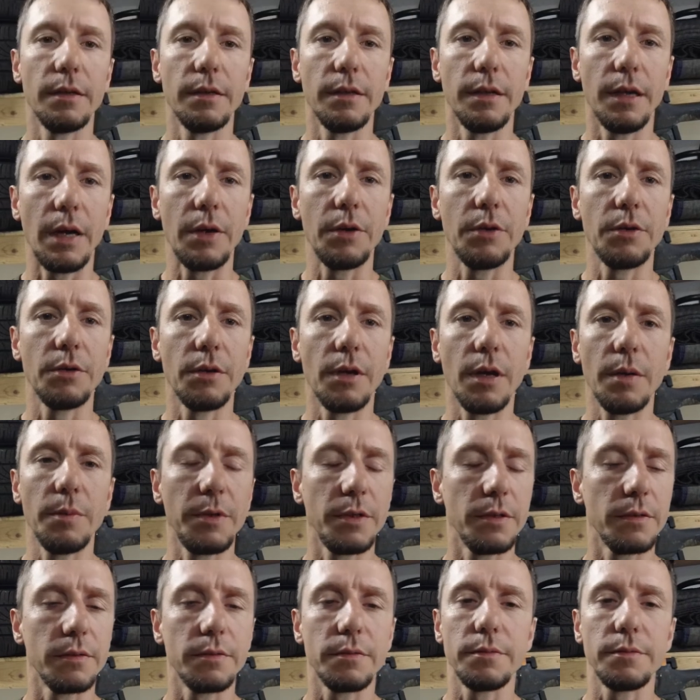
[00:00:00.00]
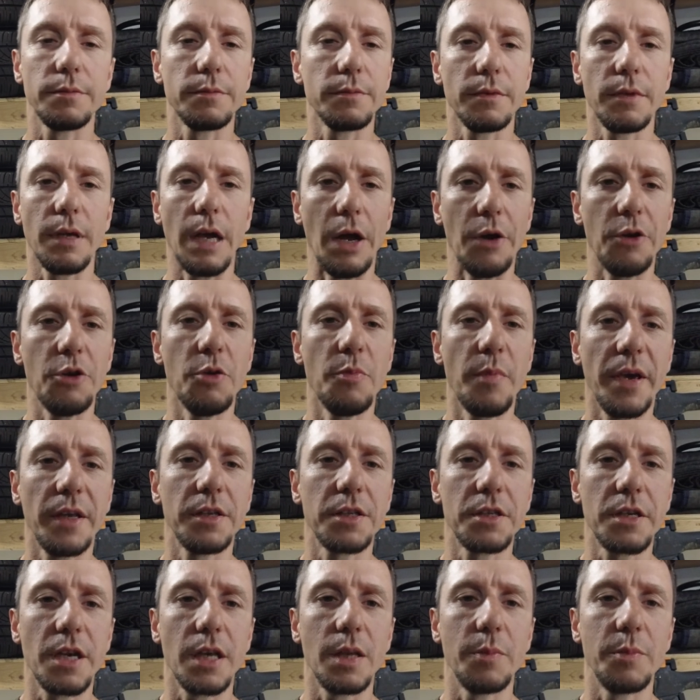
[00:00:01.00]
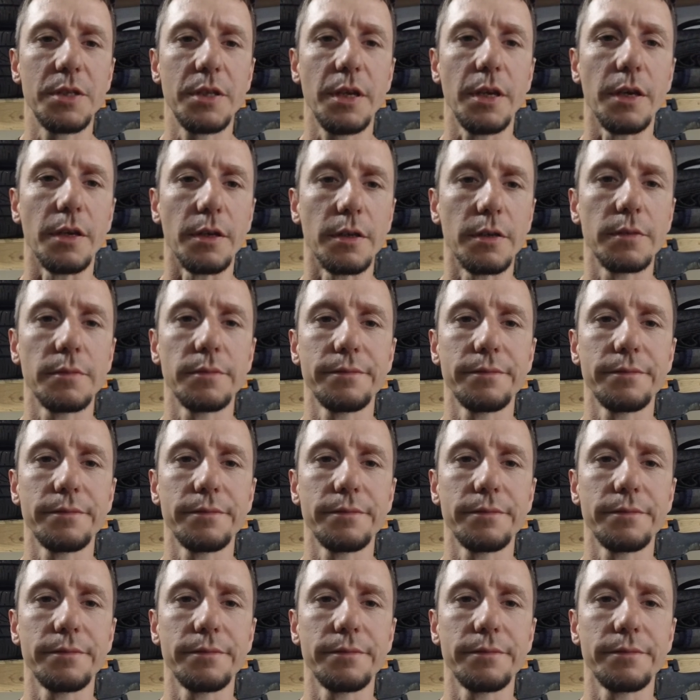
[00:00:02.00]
How do you make this kind of mistake?